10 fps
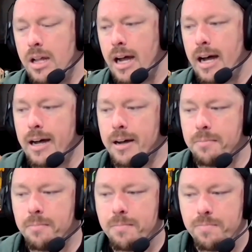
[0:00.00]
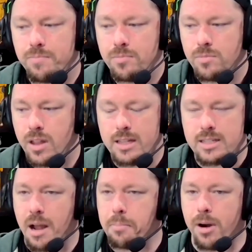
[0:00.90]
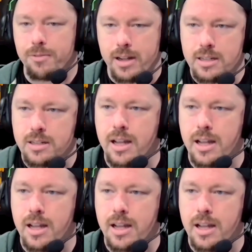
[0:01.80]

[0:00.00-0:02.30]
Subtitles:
Um, it's not perfect,